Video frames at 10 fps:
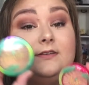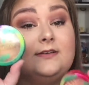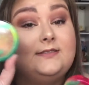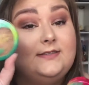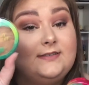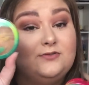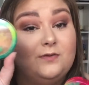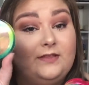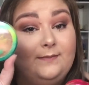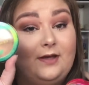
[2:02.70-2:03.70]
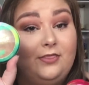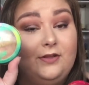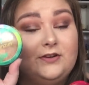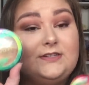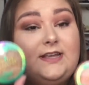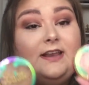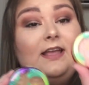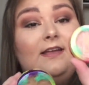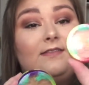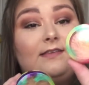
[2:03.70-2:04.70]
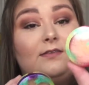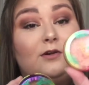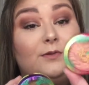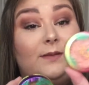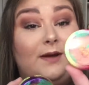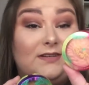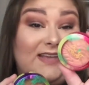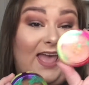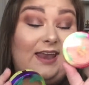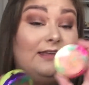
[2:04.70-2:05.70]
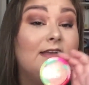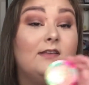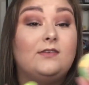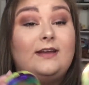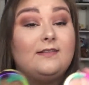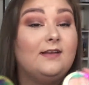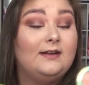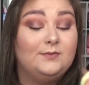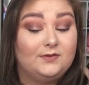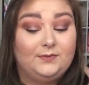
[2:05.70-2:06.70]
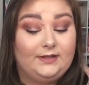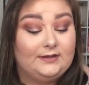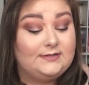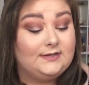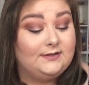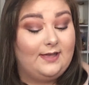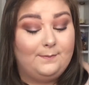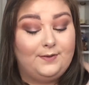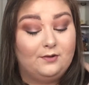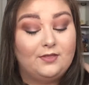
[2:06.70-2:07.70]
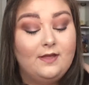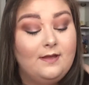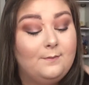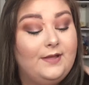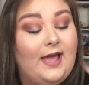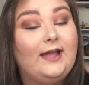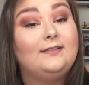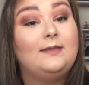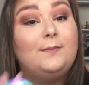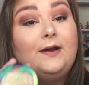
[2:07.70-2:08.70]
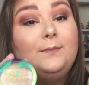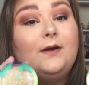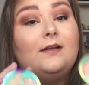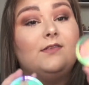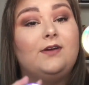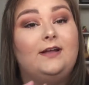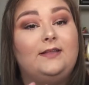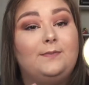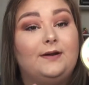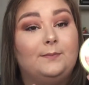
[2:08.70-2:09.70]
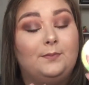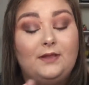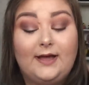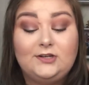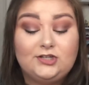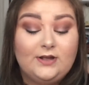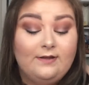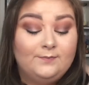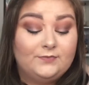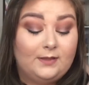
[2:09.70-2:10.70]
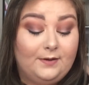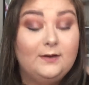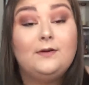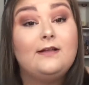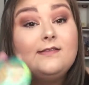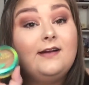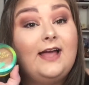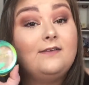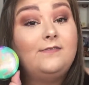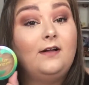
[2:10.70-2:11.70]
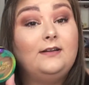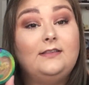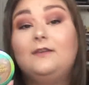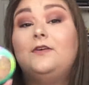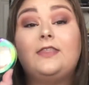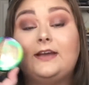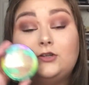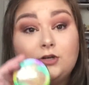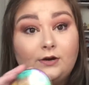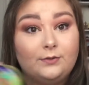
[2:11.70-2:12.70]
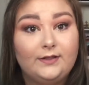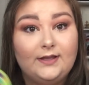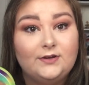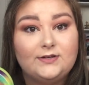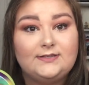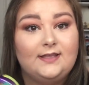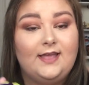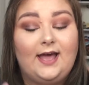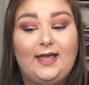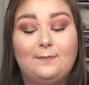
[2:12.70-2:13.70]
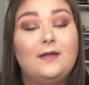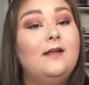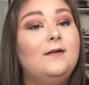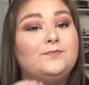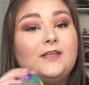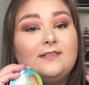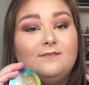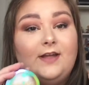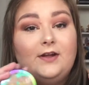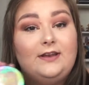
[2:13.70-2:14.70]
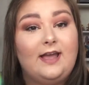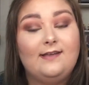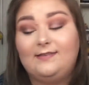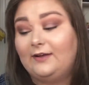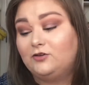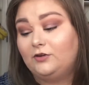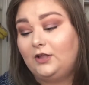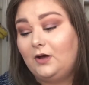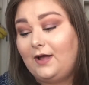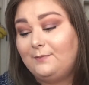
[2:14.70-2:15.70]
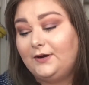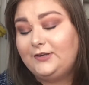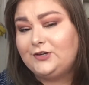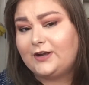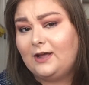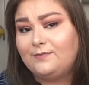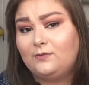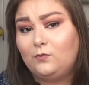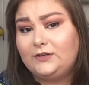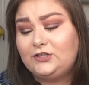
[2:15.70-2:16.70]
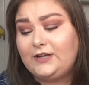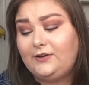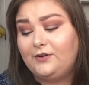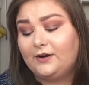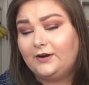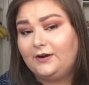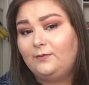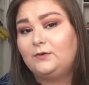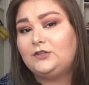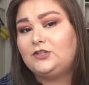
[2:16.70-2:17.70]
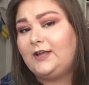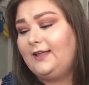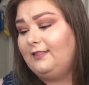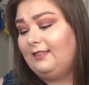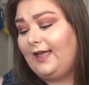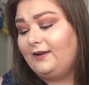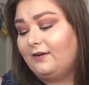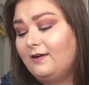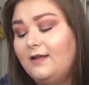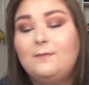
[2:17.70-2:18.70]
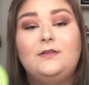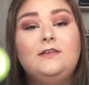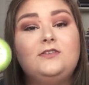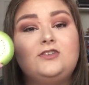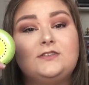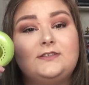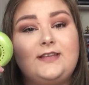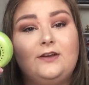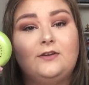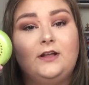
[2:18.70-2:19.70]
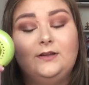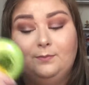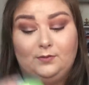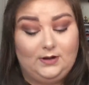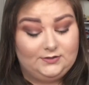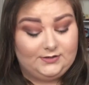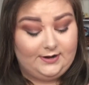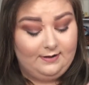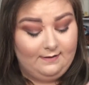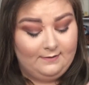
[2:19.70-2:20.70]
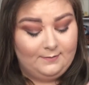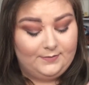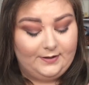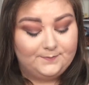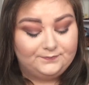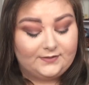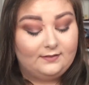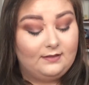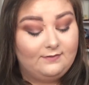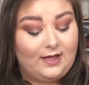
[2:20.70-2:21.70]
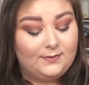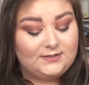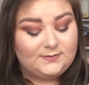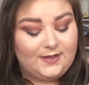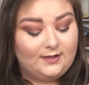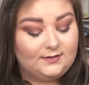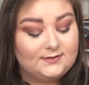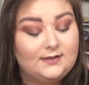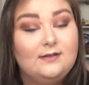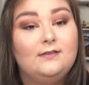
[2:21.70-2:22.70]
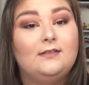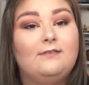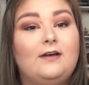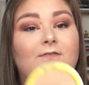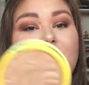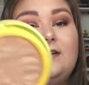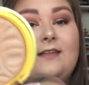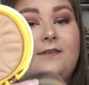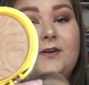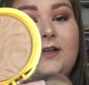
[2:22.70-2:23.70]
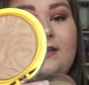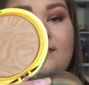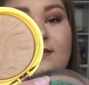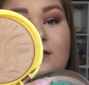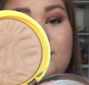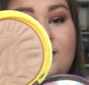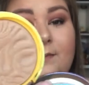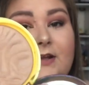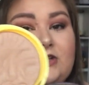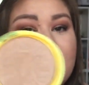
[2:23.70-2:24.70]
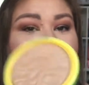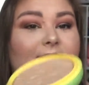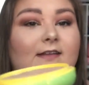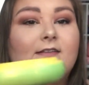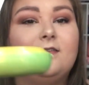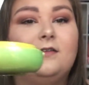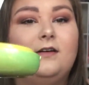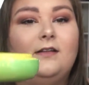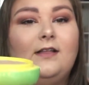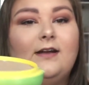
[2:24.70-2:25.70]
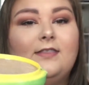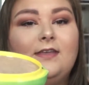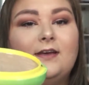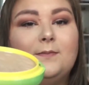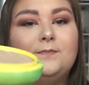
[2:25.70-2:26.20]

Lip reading: because this is normally about $13, this is normally about $10, so I just thought it was a really good deal to get both. But yeah, I got the Butter Bronzer and the Butter Blush. The Butter Bronzer I have fallen in love with. I totally understand the hype. It's a very nice natural glow. I'm pretty sure it comes in 1 shade darker and 1 shade lighter, but this is just a standard color bronzer. But love how it smells, love how it feels. I've already used a bunch of it, so a lot of the